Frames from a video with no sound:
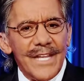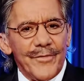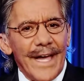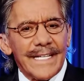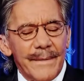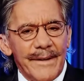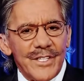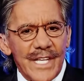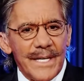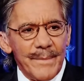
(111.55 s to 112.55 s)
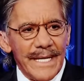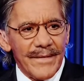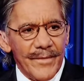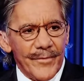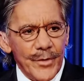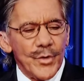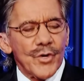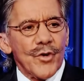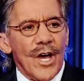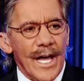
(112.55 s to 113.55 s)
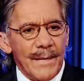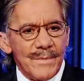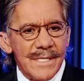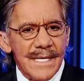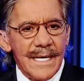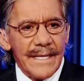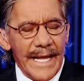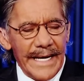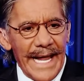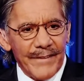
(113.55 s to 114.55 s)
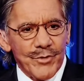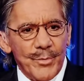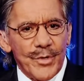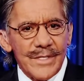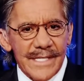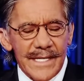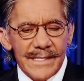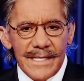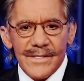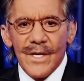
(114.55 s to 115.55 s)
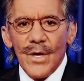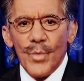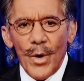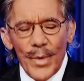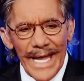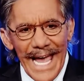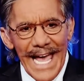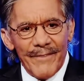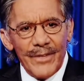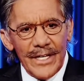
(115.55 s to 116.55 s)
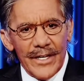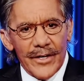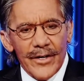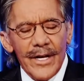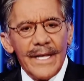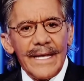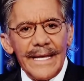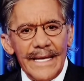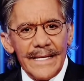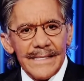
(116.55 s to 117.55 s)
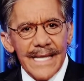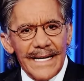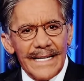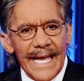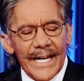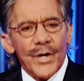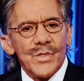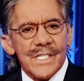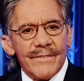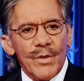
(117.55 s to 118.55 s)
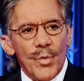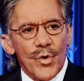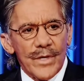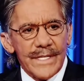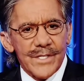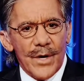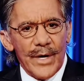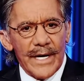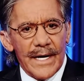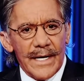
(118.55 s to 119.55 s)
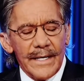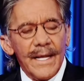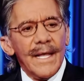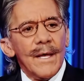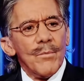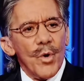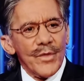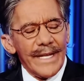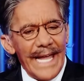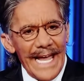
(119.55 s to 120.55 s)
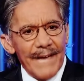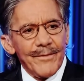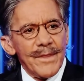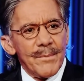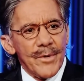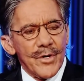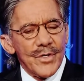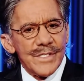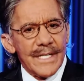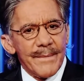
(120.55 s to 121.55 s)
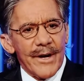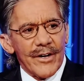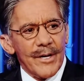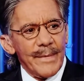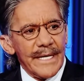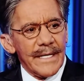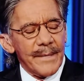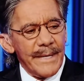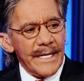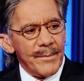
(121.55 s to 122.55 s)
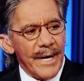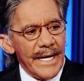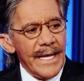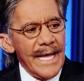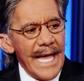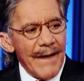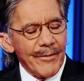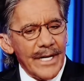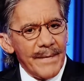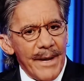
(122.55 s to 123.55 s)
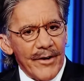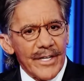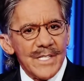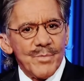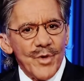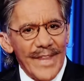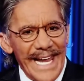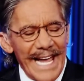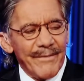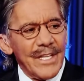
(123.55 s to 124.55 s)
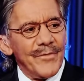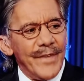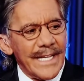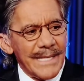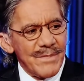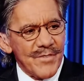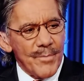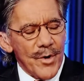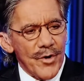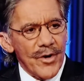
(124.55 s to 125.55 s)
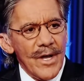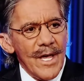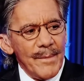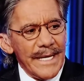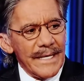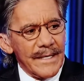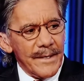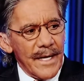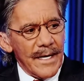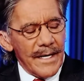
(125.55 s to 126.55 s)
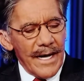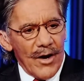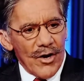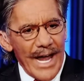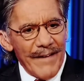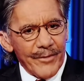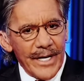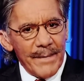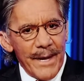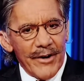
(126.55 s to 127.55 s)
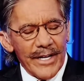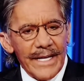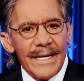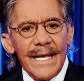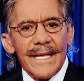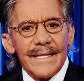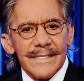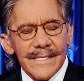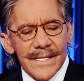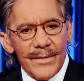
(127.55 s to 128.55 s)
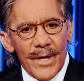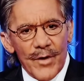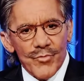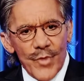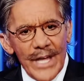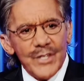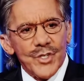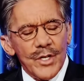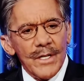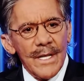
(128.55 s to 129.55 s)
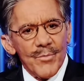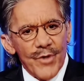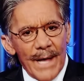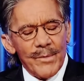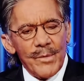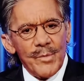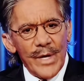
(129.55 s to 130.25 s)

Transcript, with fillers: The fact of the matter is, they commit fewer crimes than natural born citizens. What we have here is a ghetto civil war that's going on more than half of the murders in America being committed by African Americans, more than half of the victims of murder being uh, are African American. This is a, a racial problem.